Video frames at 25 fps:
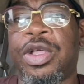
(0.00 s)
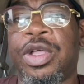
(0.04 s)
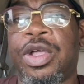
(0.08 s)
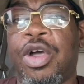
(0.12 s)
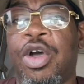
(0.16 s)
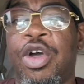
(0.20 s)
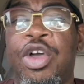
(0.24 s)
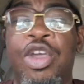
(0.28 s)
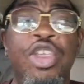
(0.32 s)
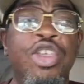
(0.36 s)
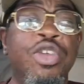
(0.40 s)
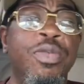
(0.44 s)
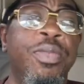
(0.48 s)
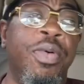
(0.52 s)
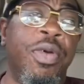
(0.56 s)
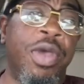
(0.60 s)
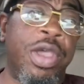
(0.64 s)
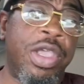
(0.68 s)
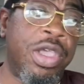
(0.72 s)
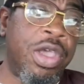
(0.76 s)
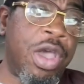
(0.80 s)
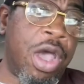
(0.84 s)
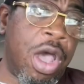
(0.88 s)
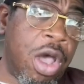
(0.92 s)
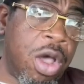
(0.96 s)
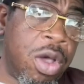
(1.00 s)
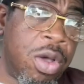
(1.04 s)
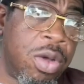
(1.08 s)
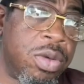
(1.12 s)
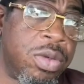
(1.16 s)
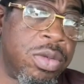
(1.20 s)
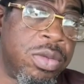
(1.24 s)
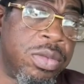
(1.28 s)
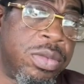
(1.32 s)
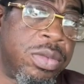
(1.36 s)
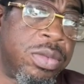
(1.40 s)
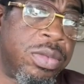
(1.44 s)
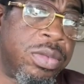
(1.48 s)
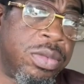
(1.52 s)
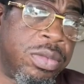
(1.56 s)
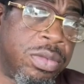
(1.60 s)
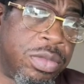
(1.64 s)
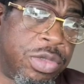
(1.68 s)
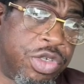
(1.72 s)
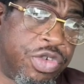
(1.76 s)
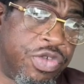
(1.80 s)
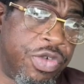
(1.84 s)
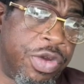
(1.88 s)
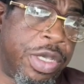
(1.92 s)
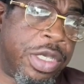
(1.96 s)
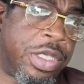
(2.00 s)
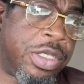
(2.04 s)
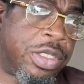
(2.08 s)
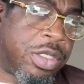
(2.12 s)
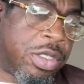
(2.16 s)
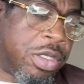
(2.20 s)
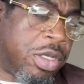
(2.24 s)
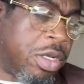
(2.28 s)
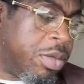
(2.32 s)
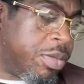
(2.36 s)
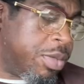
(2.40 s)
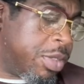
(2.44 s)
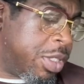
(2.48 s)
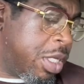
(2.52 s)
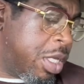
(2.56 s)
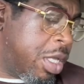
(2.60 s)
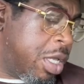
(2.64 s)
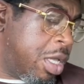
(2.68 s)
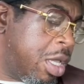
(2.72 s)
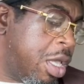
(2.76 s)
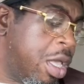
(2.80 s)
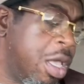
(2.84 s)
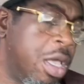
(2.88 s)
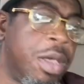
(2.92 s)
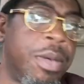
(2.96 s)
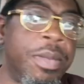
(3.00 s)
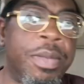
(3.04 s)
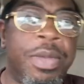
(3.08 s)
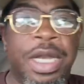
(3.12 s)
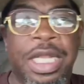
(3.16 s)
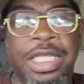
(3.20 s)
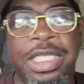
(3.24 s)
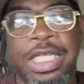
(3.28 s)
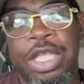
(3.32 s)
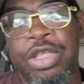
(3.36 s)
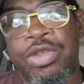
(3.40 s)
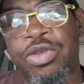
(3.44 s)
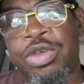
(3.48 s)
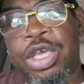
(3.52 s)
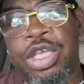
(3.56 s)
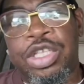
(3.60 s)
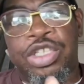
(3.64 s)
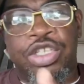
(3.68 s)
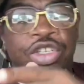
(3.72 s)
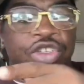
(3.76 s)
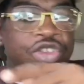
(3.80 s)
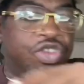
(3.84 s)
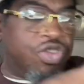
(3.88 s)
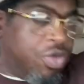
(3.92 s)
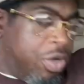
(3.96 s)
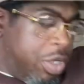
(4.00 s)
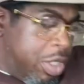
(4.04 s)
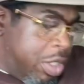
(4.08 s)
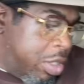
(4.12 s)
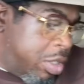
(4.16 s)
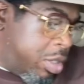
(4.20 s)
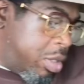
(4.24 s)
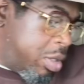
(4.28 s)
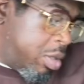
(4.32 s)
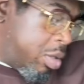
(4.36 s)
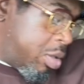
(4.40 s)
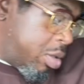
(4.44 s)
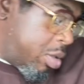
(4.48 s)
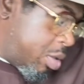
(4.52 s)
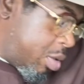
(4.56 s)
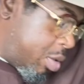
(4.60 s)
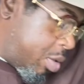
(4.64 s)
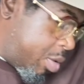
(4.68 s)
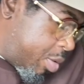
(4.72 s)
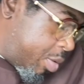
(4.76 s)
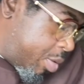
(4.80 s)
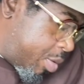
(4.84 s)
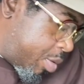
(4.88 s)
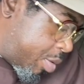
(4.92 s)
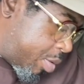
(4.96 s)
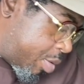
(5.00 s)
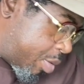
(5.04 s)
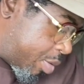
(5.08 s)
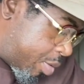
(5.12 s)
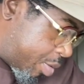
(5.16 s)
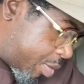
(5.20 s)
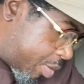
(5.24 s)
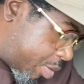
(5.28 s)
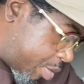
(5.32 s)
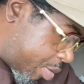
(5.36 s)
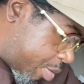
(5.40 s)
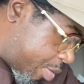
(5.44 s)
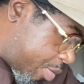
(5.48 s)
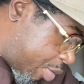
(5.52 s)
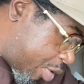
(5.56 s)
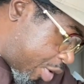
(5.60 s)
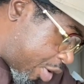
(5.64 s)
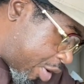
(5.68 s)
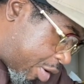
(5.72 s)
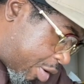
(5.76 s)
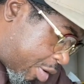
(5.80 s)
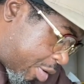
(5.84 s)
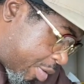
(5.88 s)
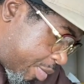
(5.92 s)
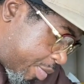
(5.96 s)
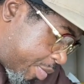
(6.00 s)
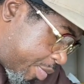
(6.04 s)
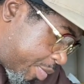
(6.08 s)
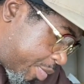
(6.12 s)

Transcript: or you bring your own drinks. You know what I'm saying? But that's how you get your drinks. But, um,